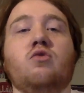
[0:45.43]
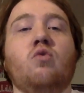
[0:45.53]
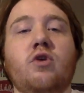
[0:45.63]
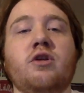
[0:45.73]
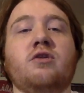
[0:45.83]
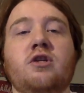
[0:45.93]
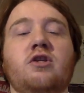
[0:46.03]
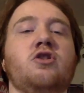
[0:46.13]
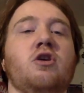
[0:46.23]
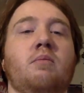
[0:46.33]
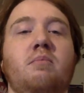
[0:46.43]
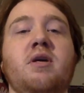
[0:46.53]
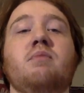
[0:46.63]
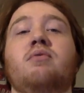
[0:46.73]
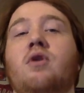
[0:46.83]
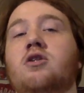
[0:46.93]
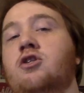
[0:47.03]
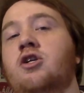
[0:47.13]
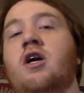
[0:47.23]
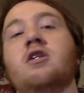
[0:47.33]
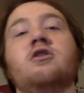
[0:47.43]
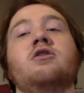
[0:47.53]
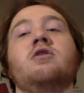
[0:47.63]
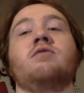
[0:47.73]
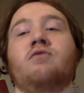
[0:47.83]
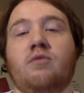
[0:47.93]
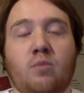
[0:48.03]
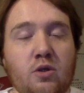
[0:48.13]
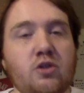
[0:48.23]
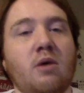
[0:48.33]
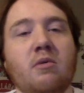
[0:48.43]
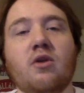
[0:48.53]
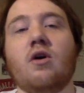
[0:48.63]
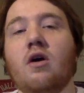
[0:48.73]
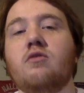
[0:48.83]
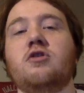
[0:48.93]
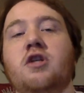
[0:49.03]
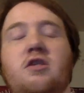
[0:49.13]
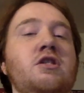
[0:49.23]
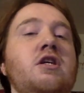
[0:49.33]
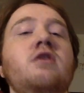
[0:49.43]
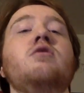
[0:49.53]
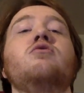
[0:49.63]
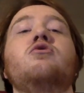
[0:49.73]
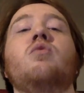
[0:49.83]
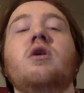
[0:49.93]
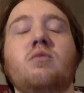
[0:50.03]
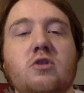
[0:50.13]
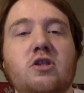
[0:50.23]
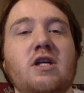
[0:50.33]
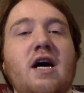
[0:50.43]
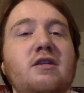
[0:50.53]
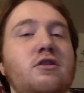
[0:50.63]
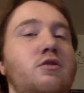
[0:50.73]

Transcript: or at least some B plus chances if for with some of their other chances in those 21 shots.